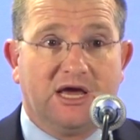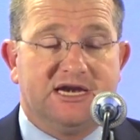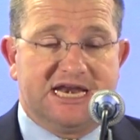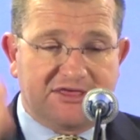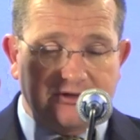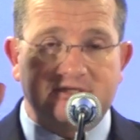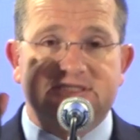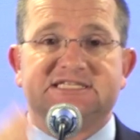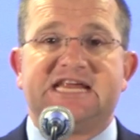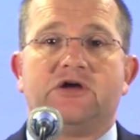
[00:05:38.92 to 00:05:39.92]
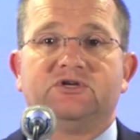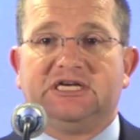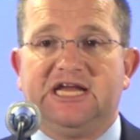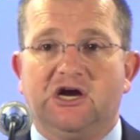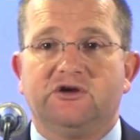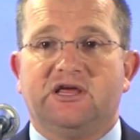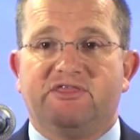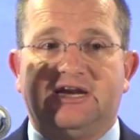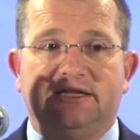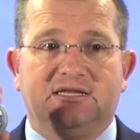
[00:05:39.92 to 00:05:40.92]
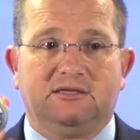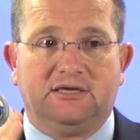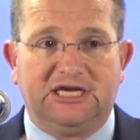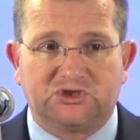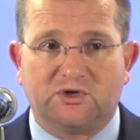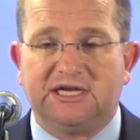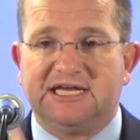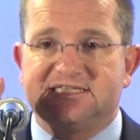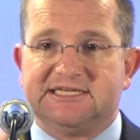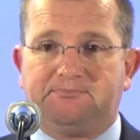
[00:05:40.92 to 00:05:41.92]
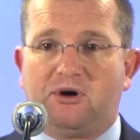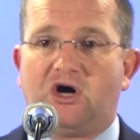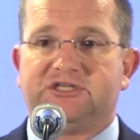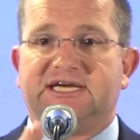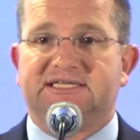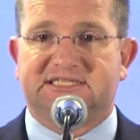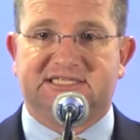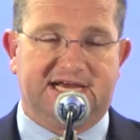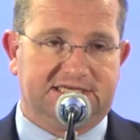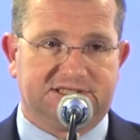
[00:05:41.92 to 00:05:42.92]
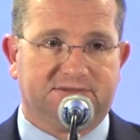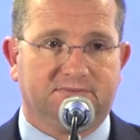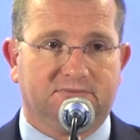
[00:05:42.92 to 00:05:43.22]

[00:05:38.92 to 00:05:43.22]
Netherlands has now declared that Israel is an apartheid state.